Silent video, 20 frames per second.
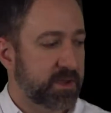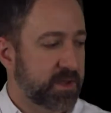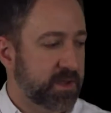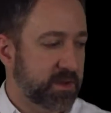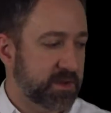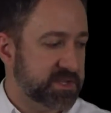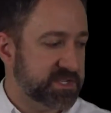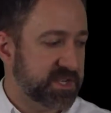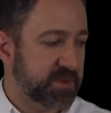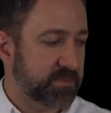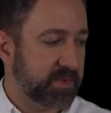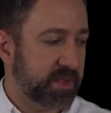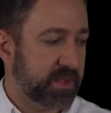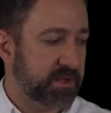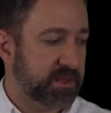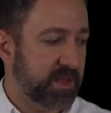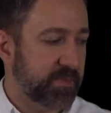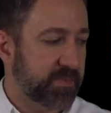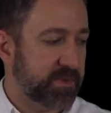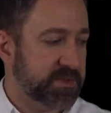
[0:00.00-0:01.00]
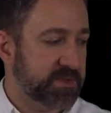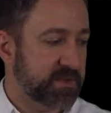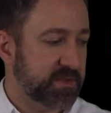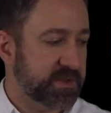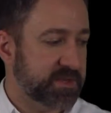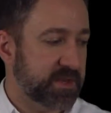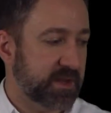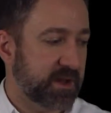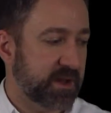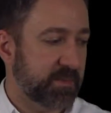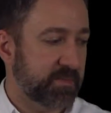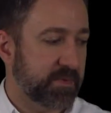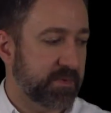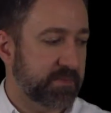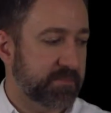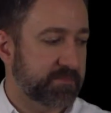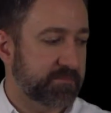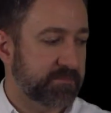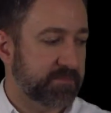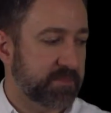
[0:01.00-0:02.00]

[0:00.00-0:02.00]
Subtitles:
You just simply clip it to the top,